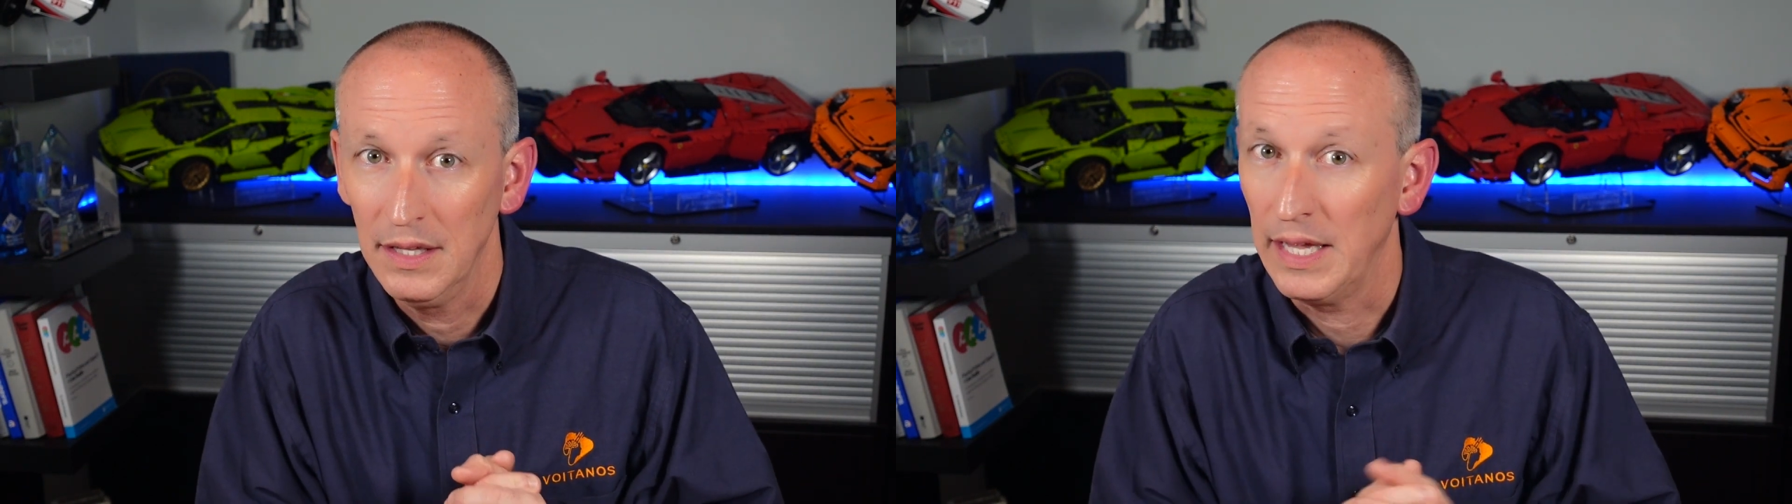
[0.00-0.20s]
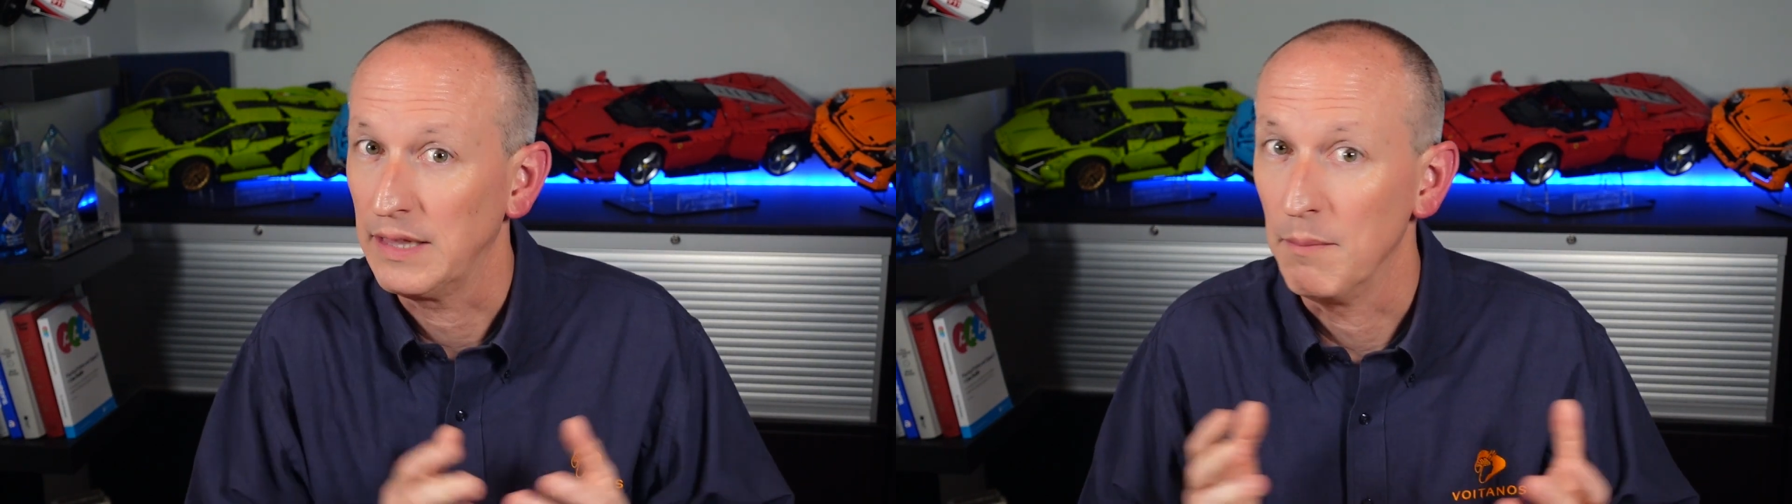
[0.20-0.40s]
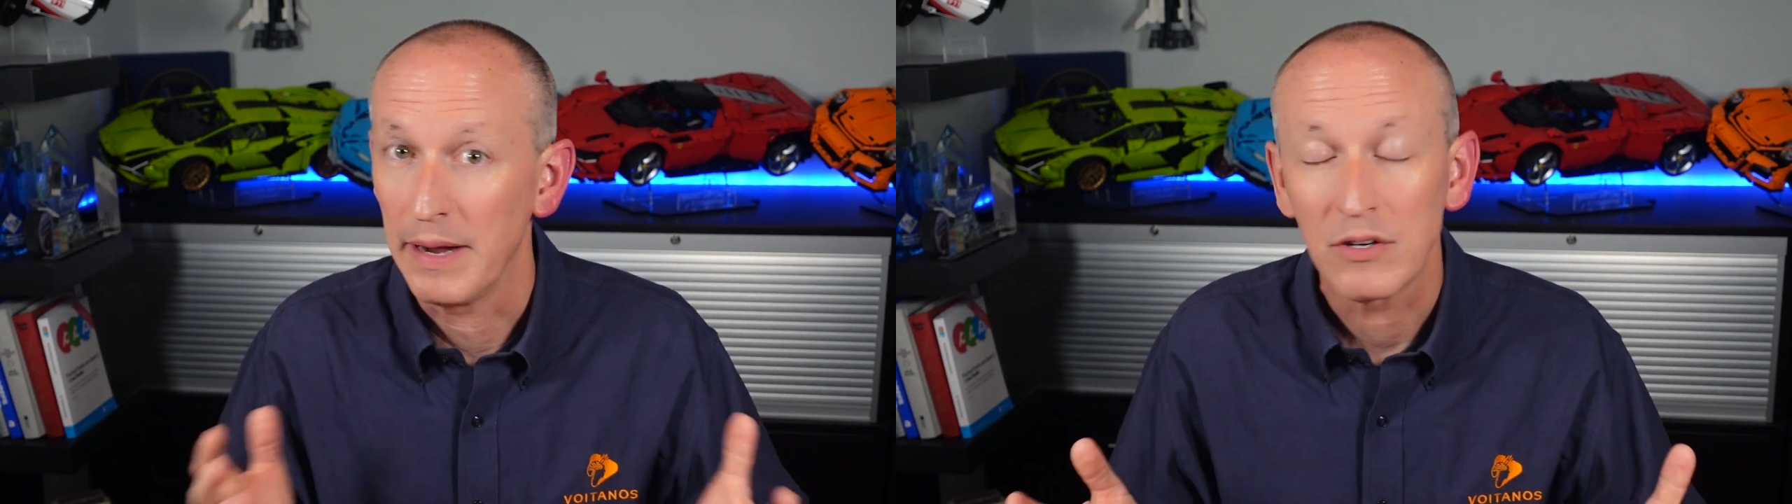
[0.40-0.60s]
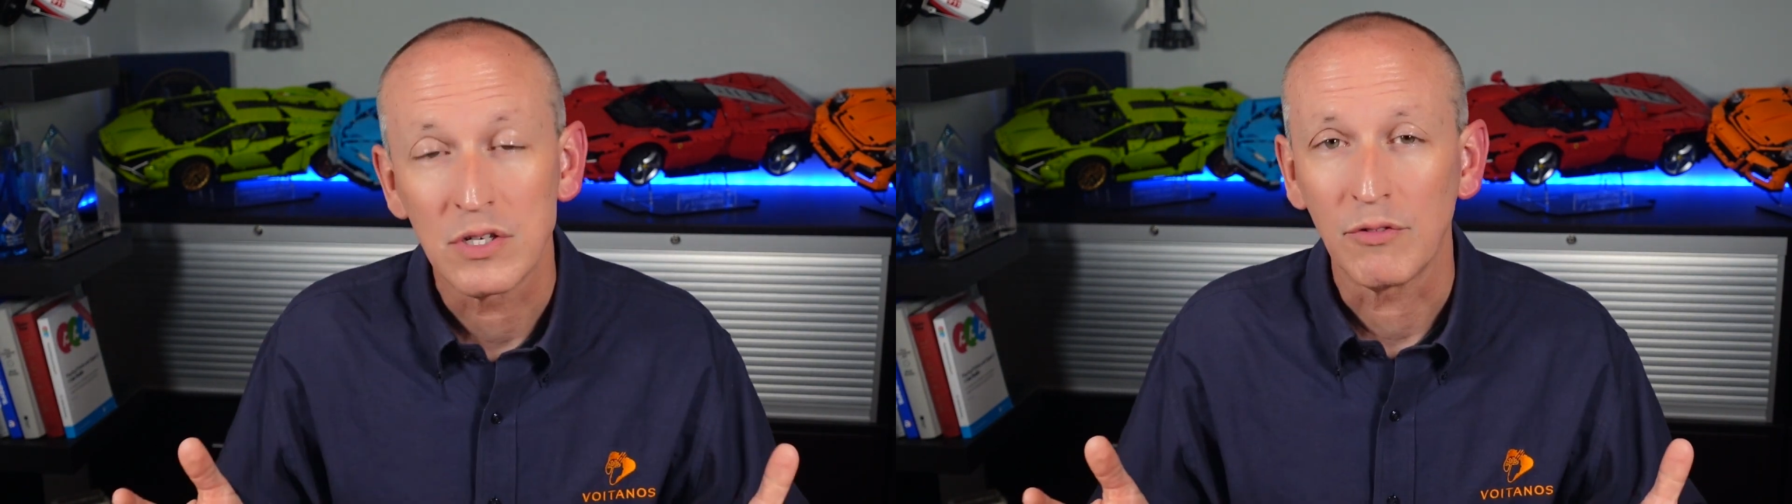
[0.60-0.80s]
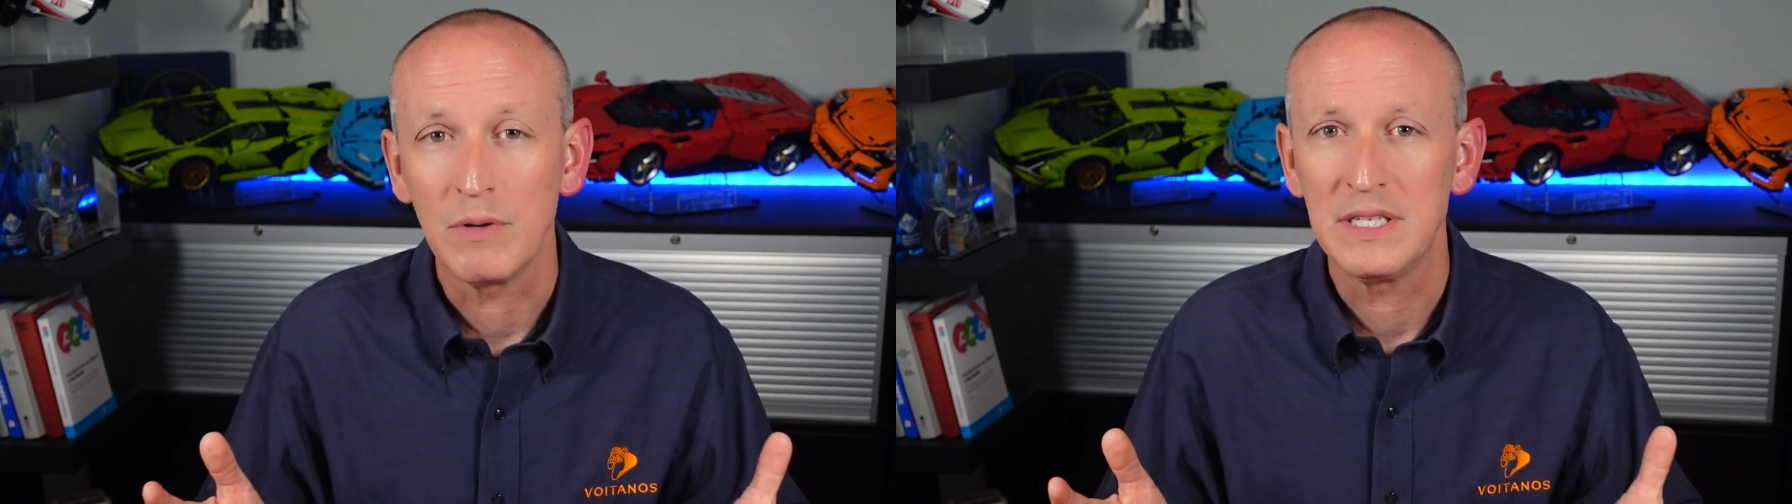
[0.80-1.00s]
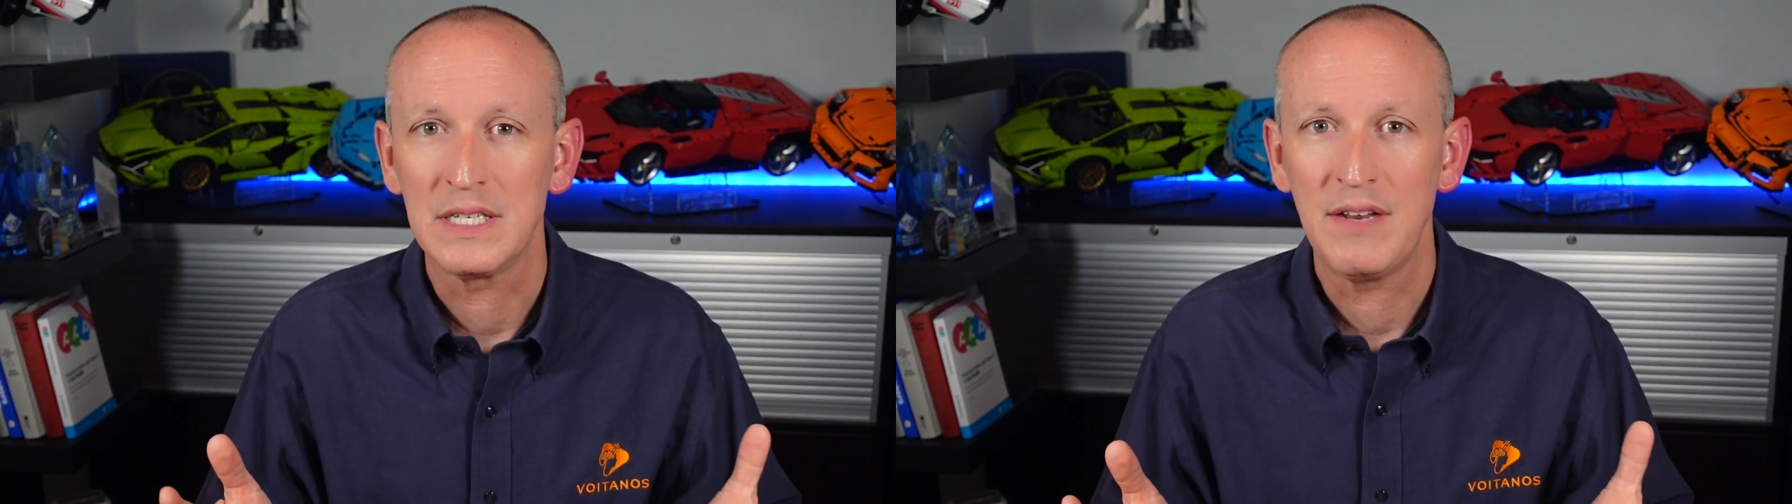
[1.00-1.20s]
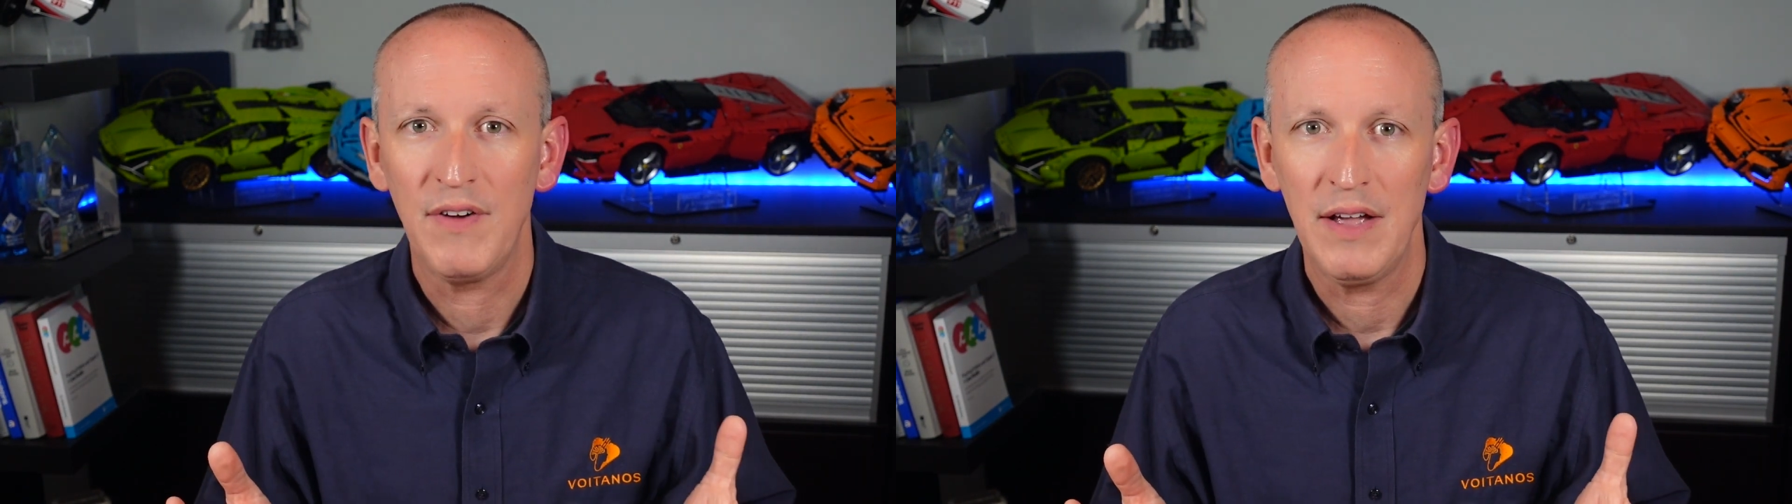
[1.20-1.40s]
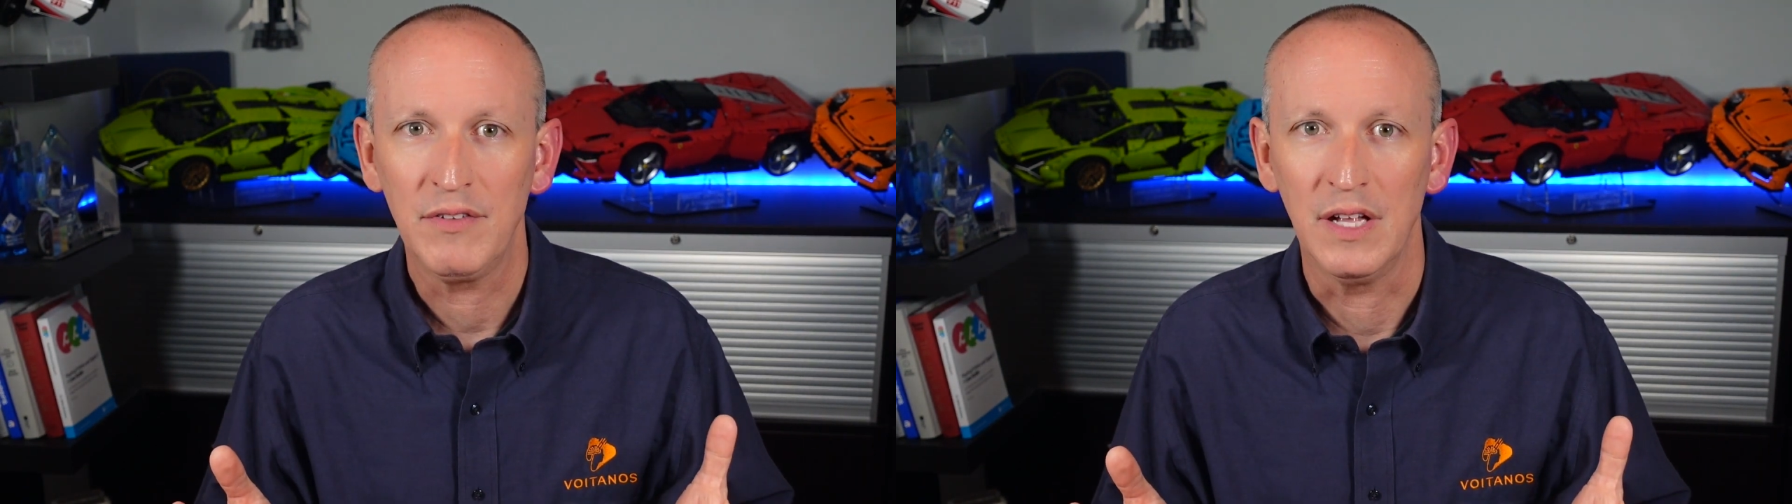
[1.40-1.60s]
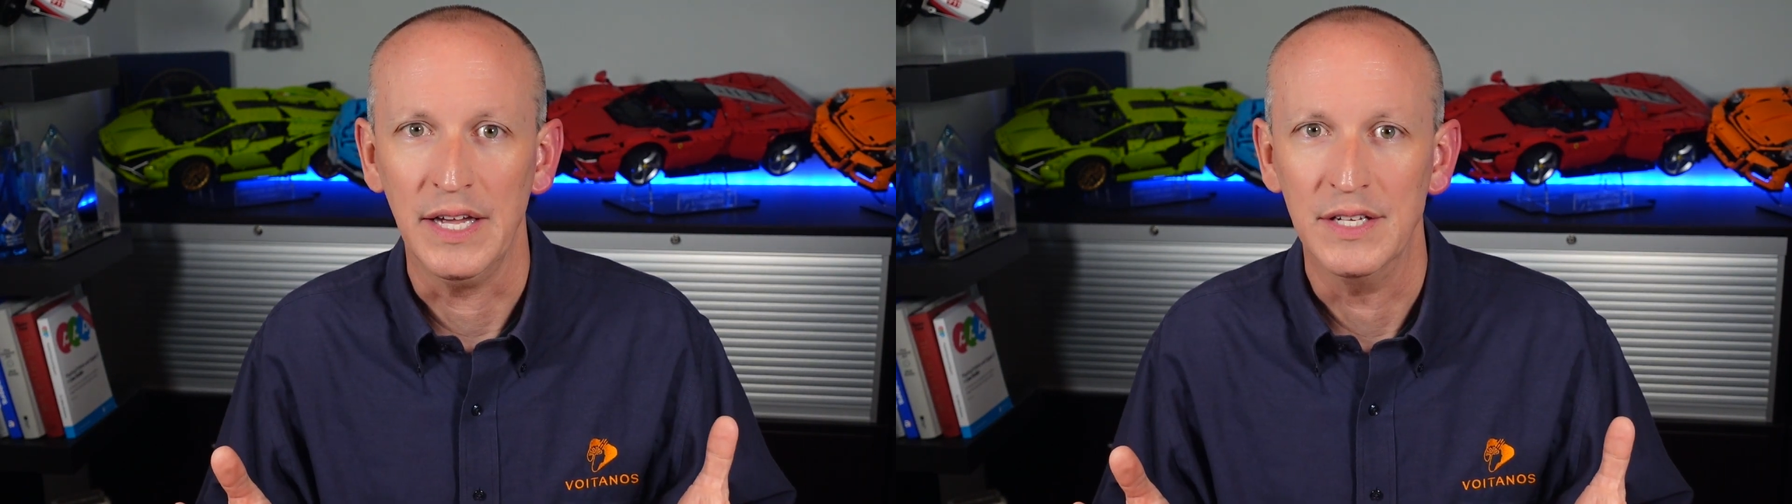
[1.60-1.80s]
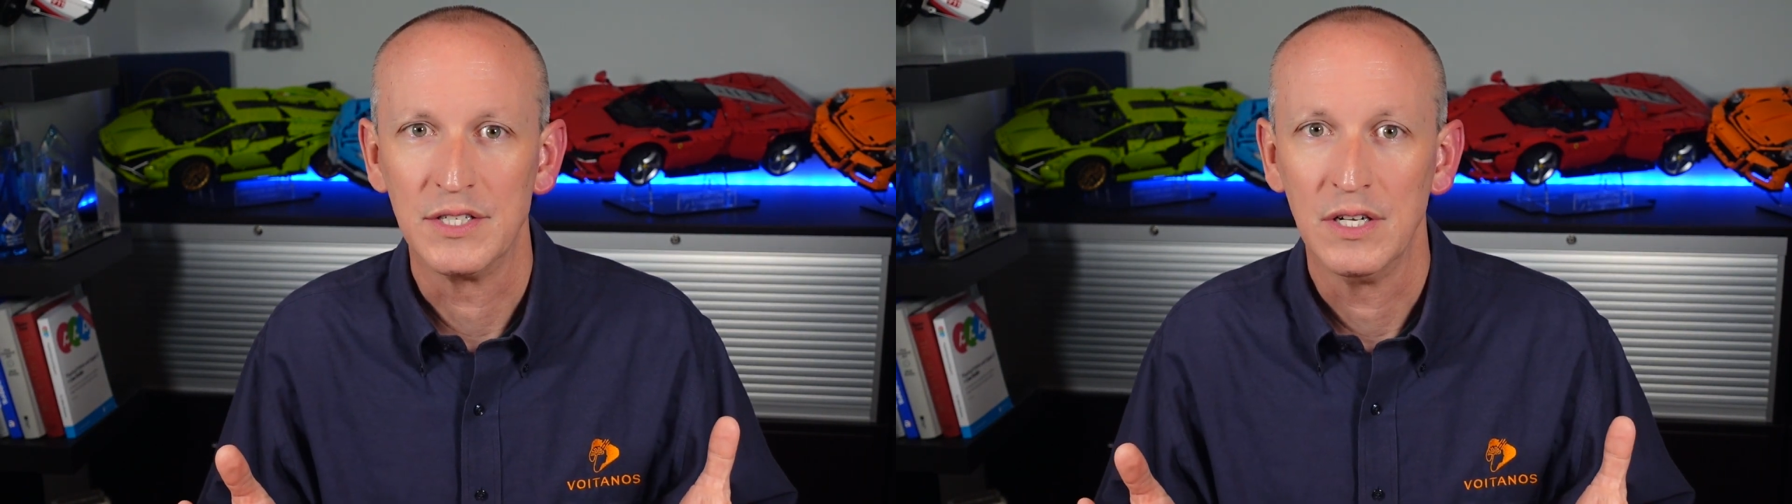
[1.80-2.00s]
like the Microsoft 365
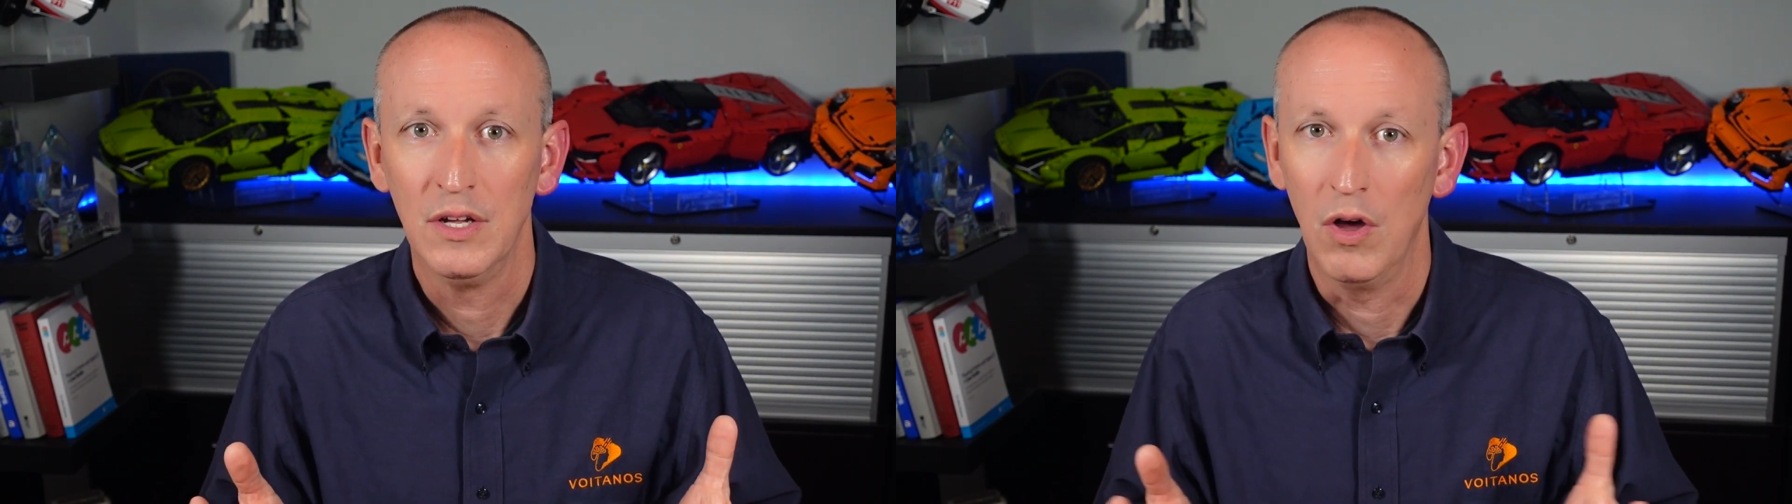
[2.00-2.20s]
clients,